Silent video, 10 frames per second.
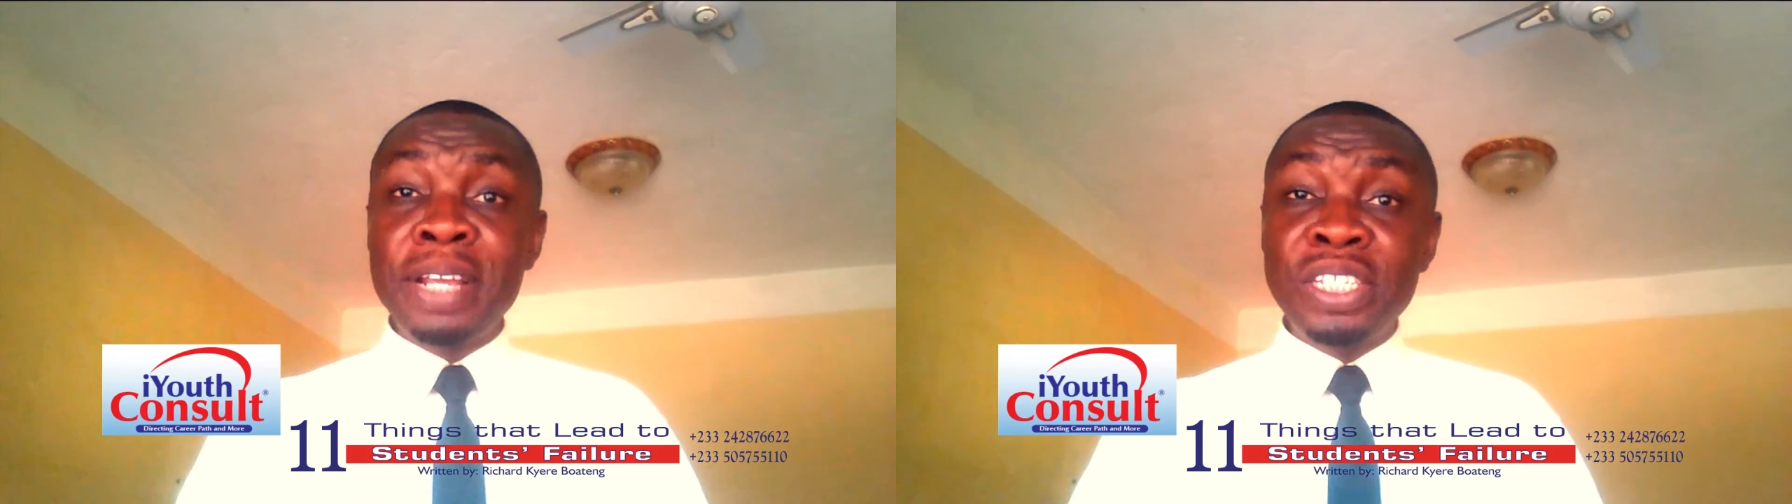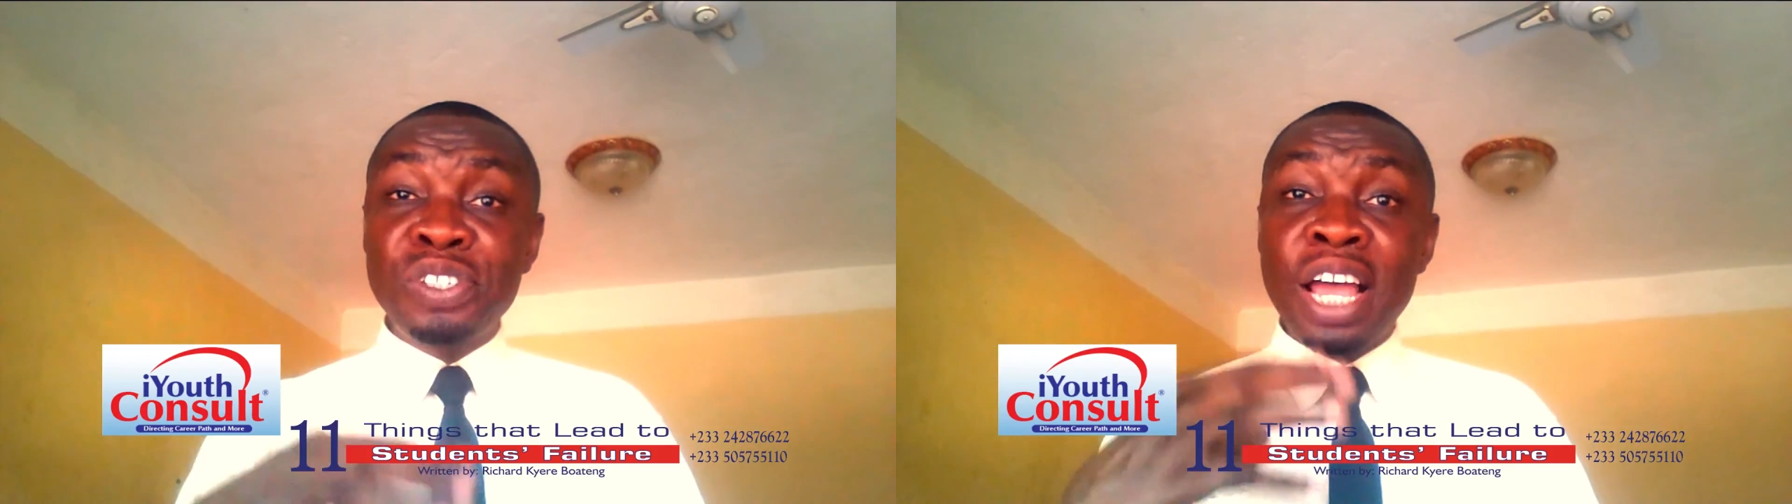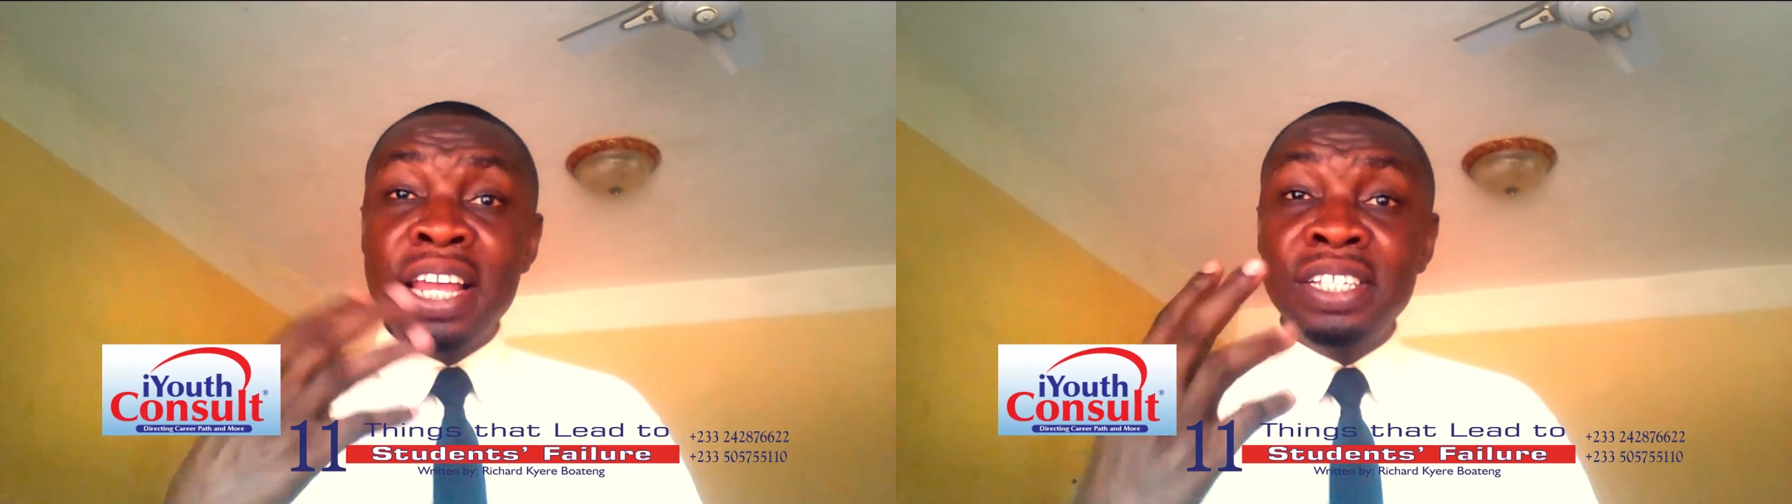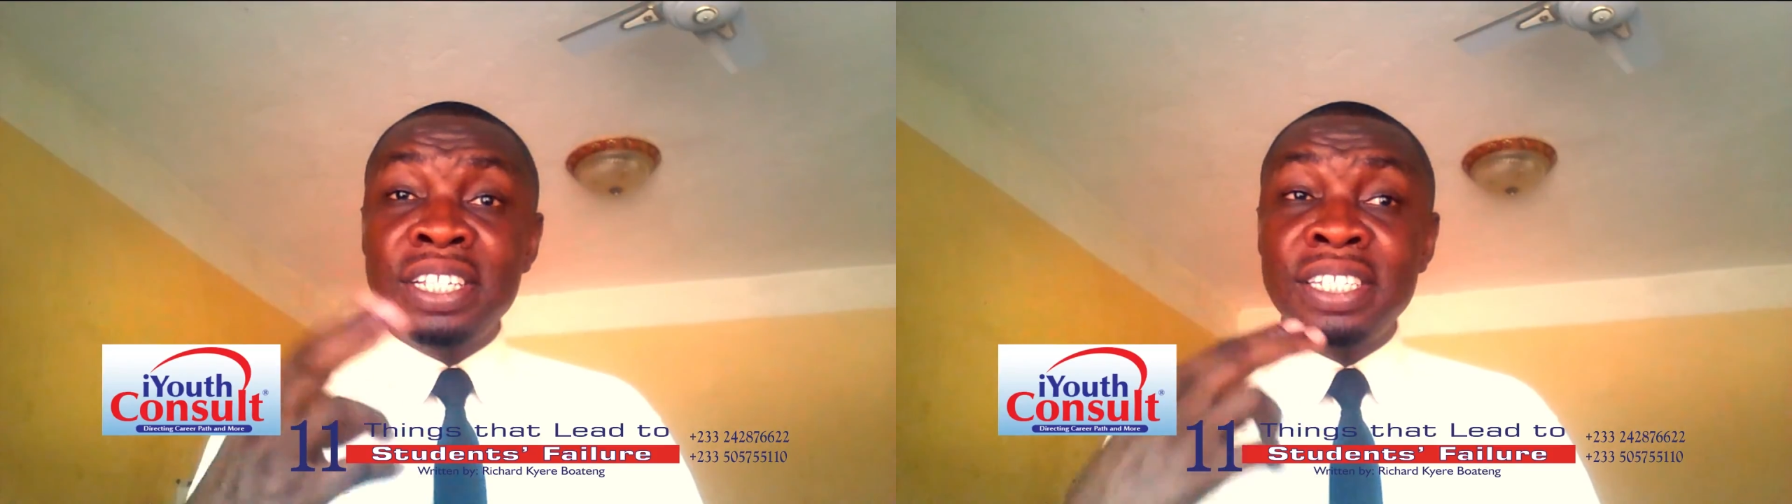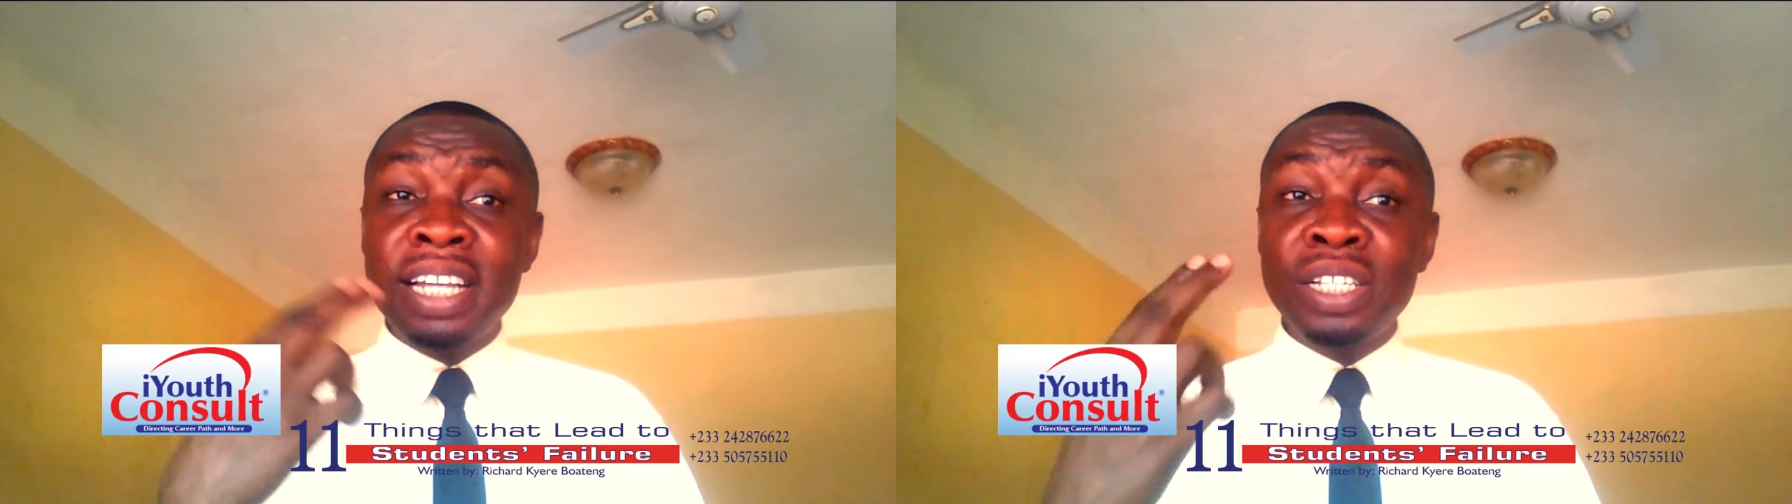
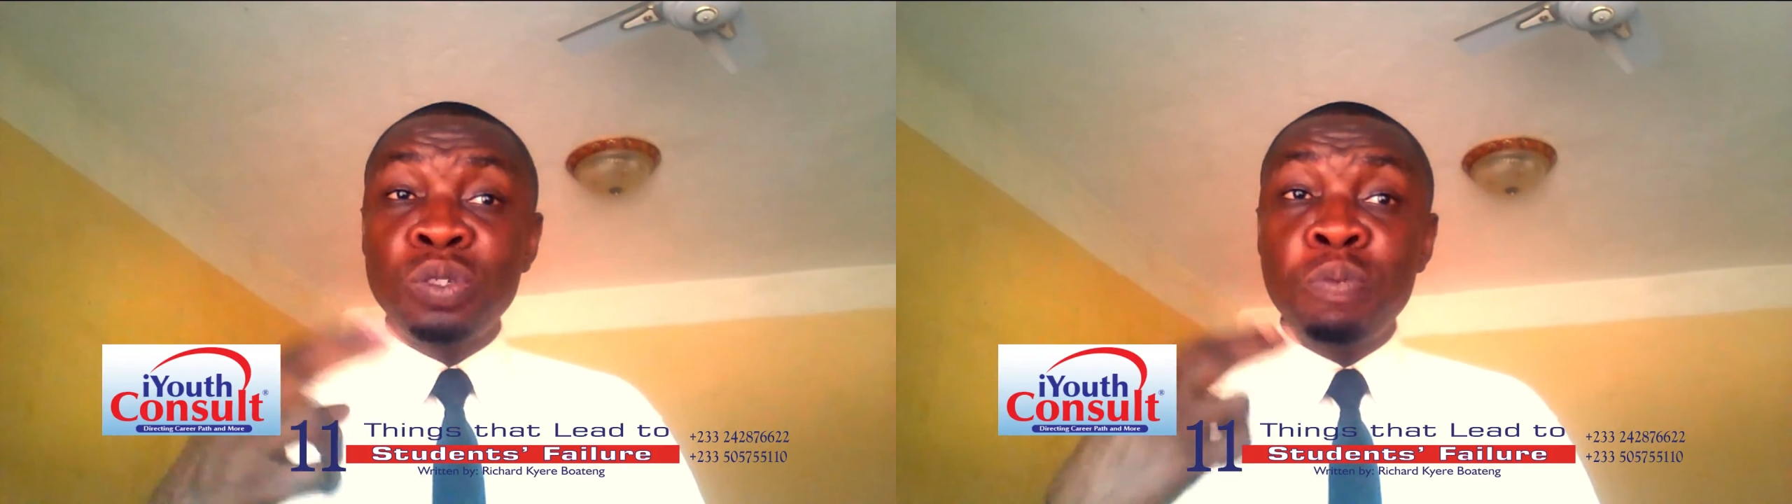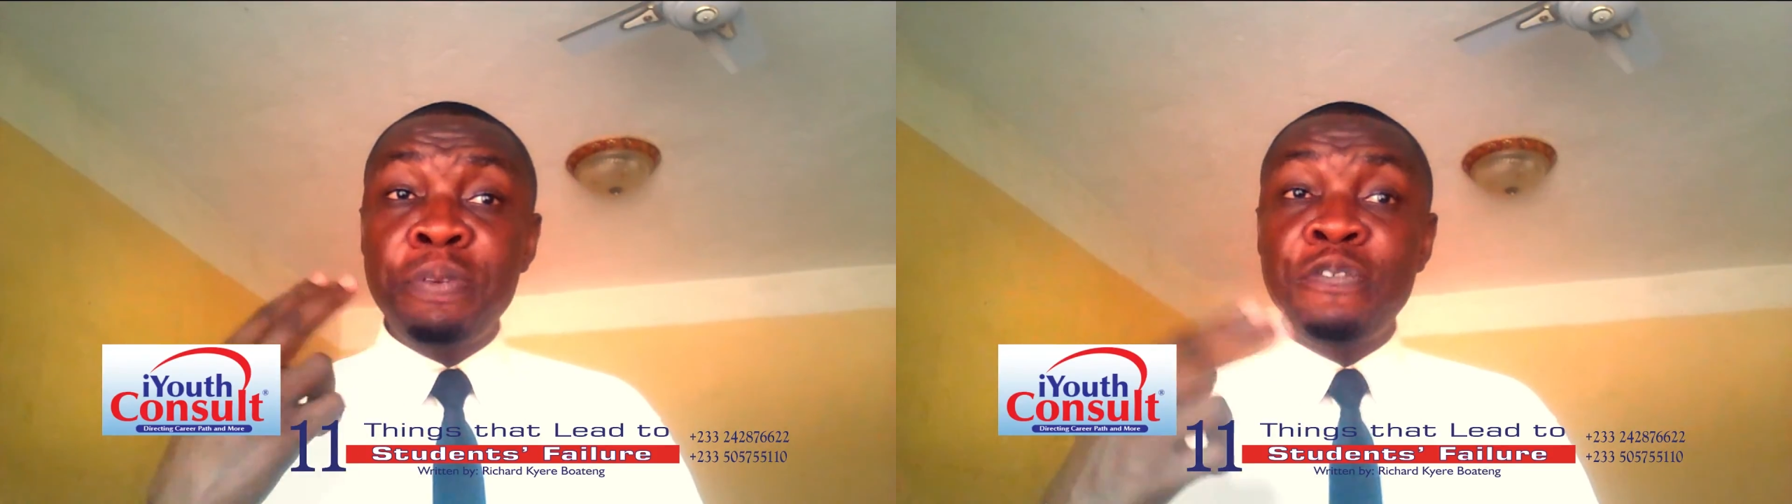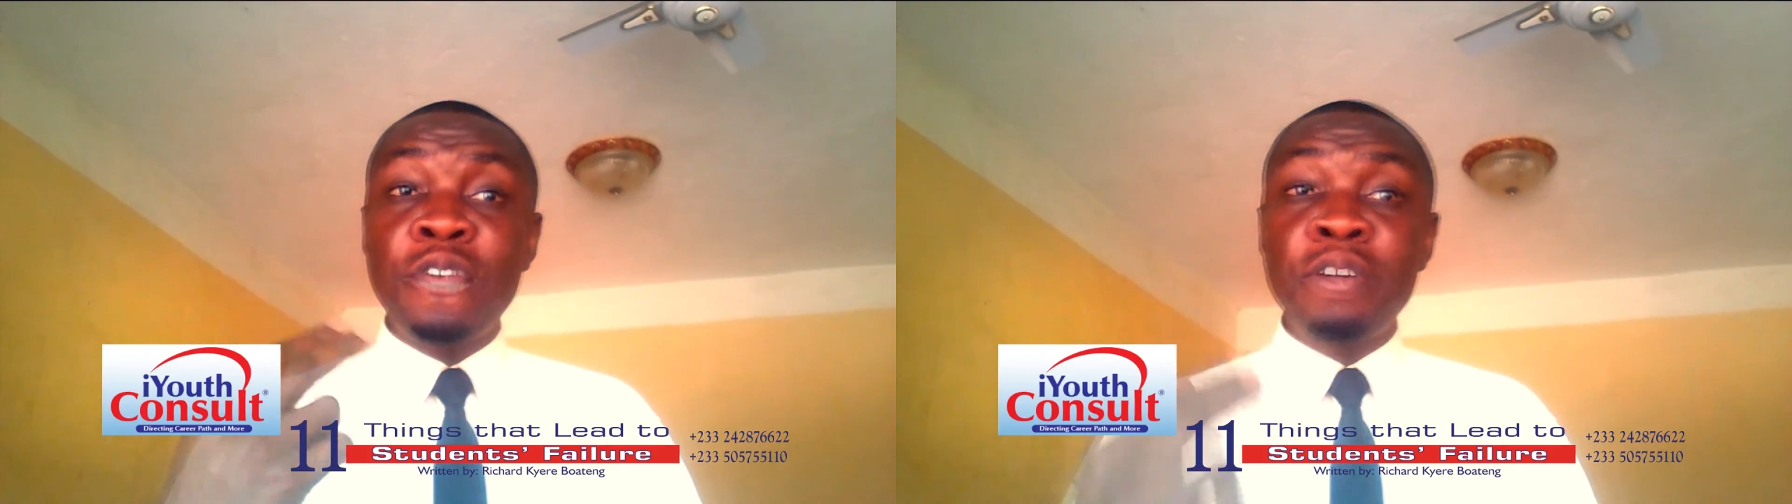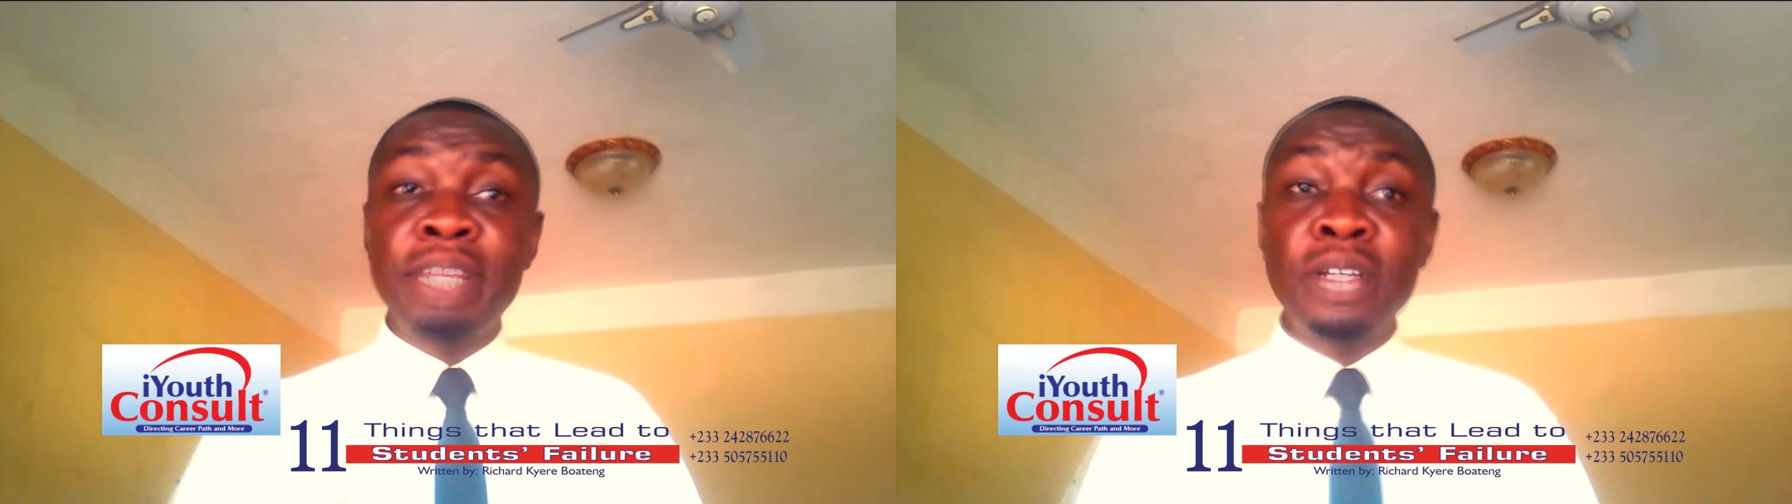challenges that will befall them